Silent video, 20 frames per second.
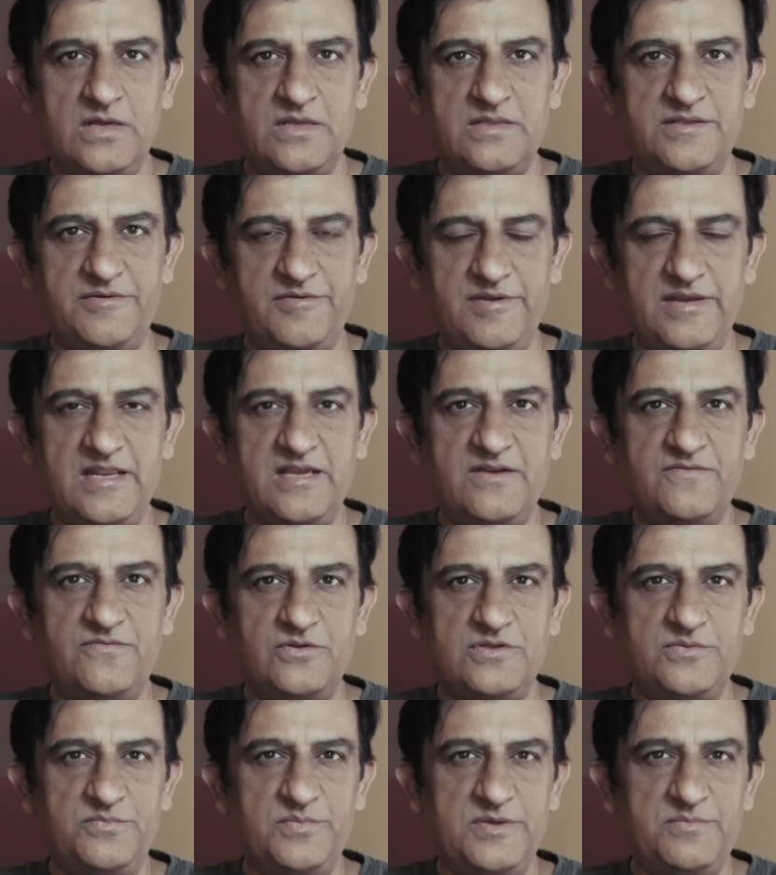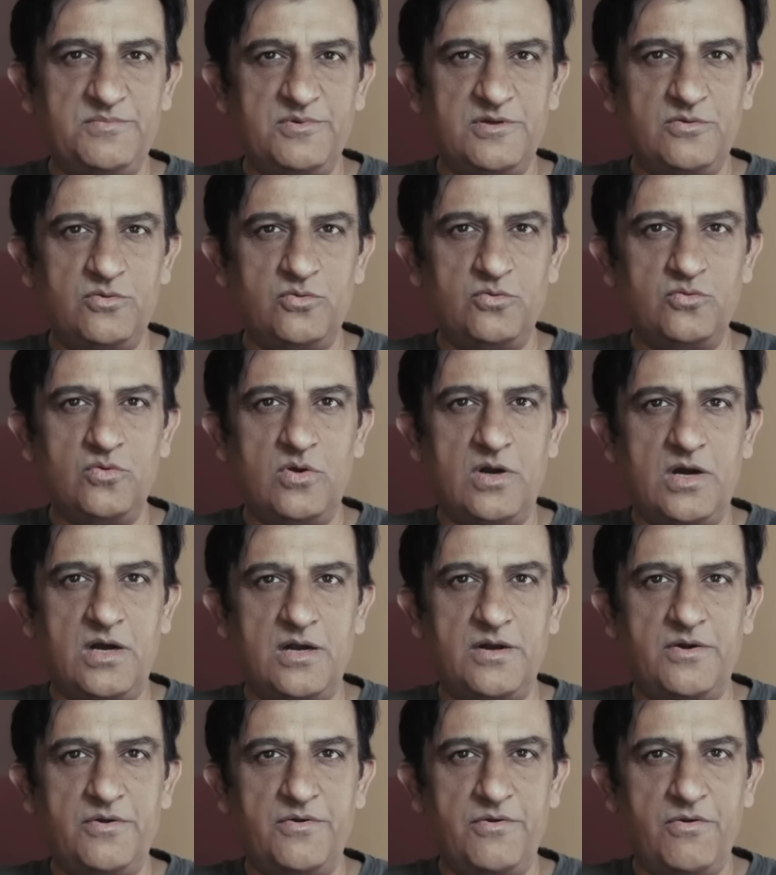the reading for the people who
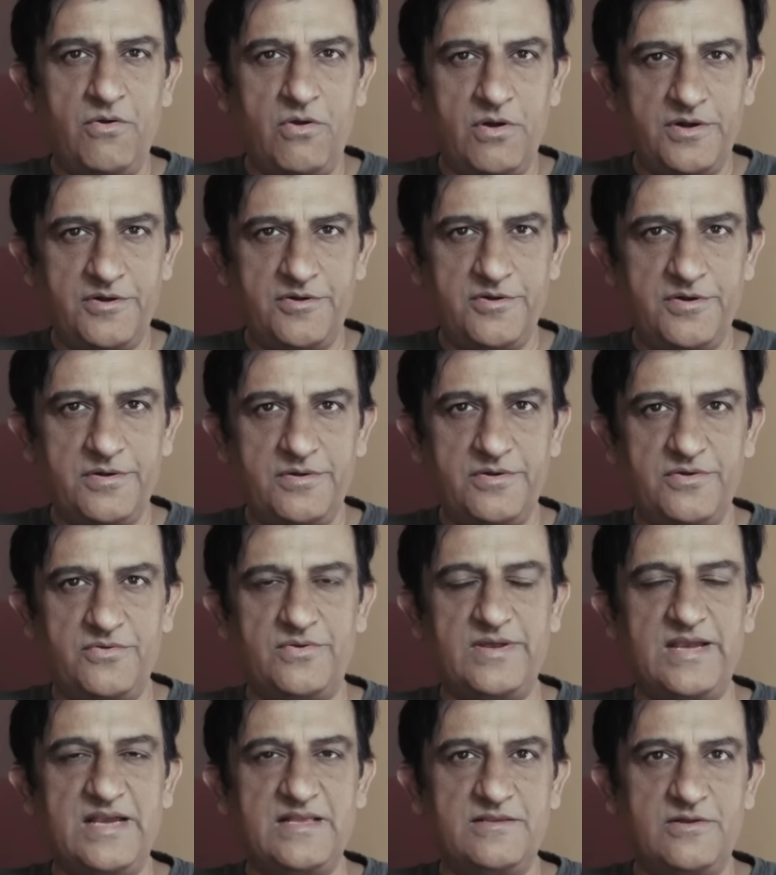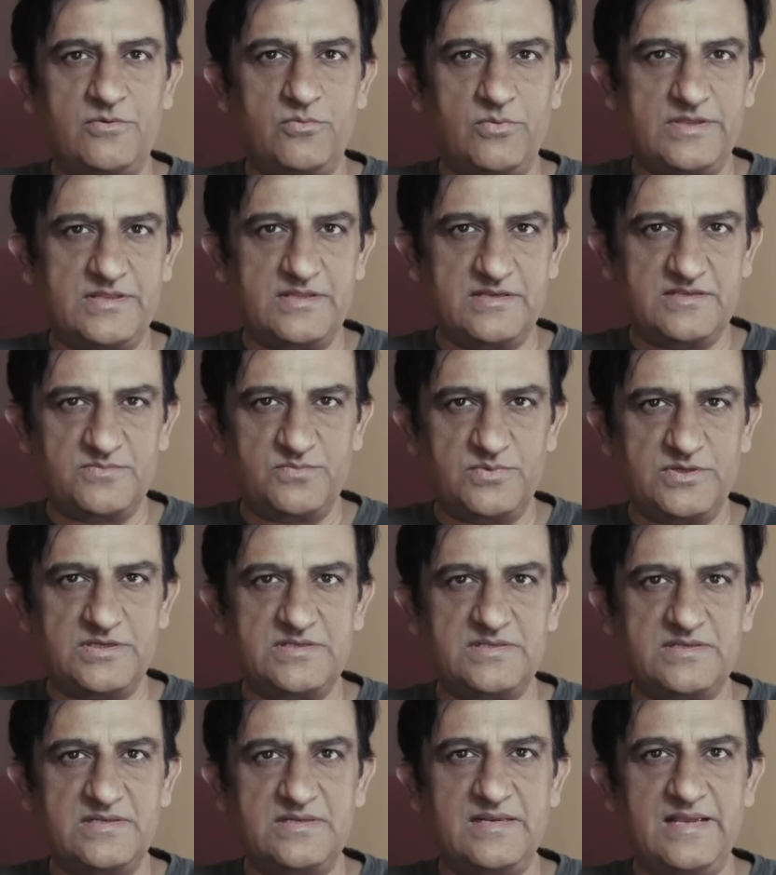are not together with this
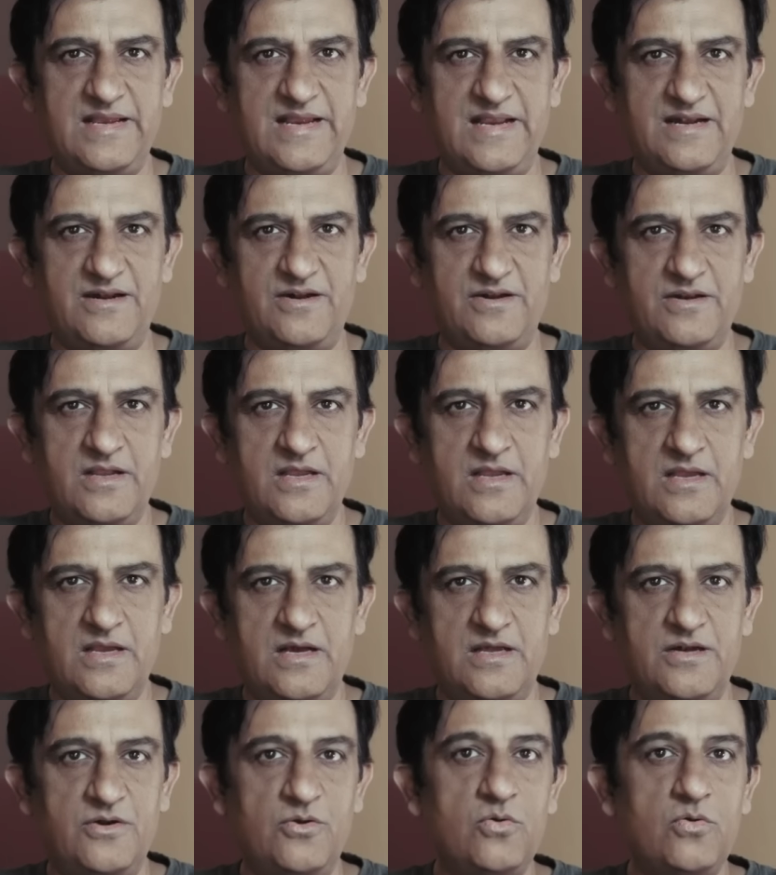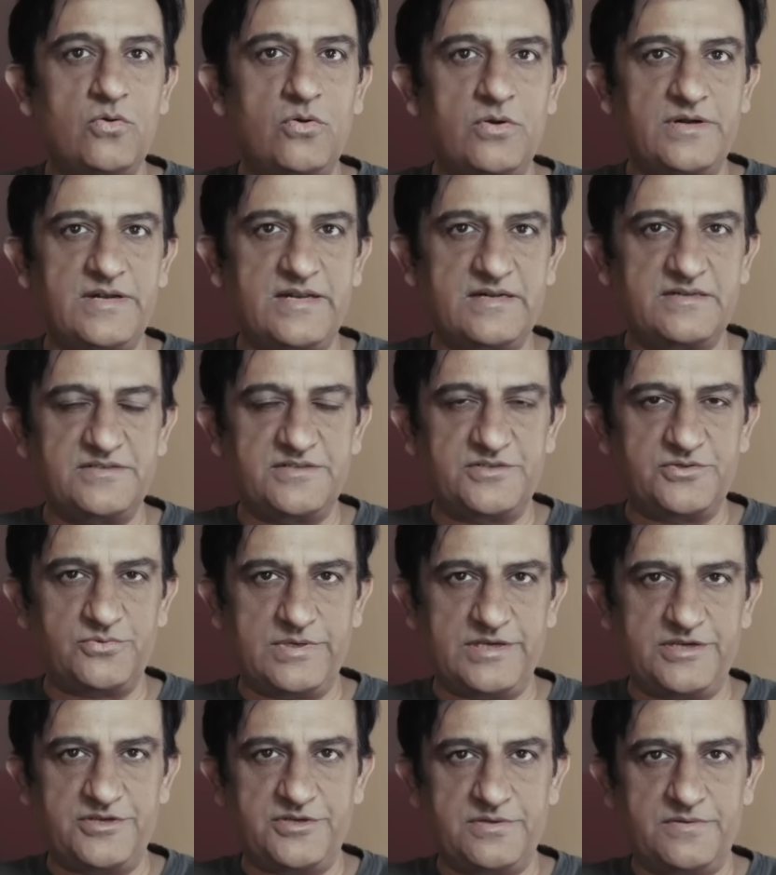person and a no contact
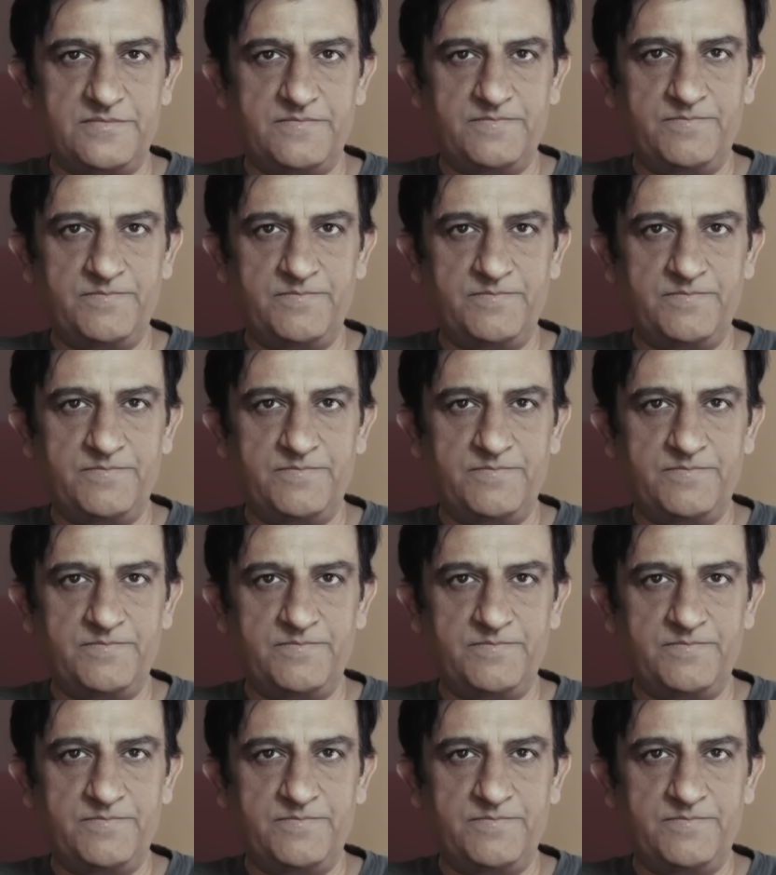situation.